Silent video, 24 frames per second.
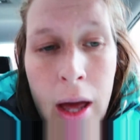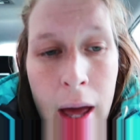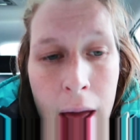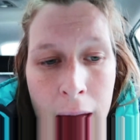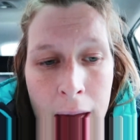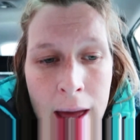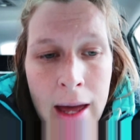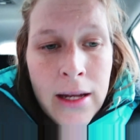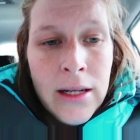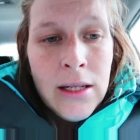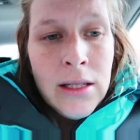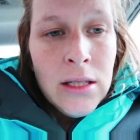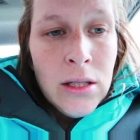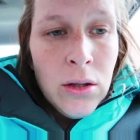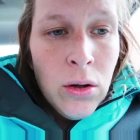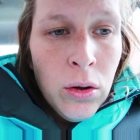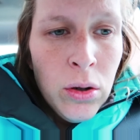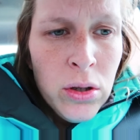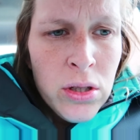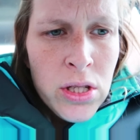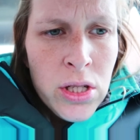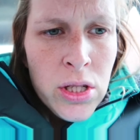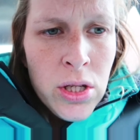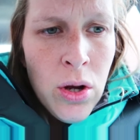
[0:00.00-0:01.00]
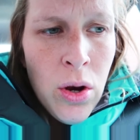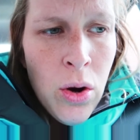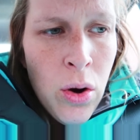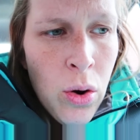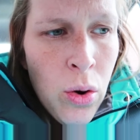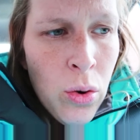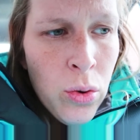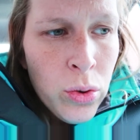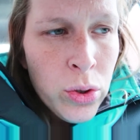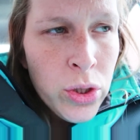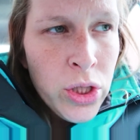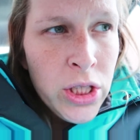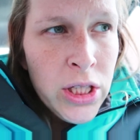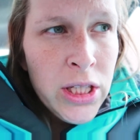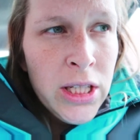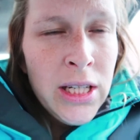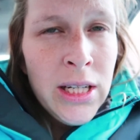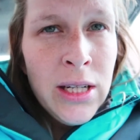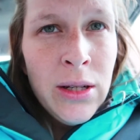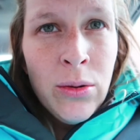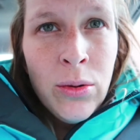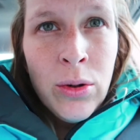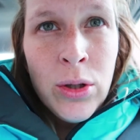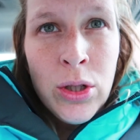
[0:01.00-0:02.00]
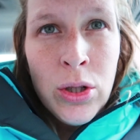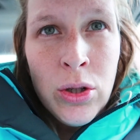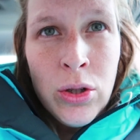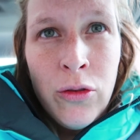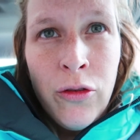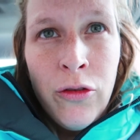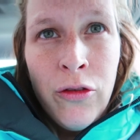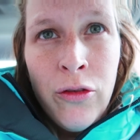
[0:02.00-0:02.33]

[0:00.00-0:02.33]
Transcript: And also she were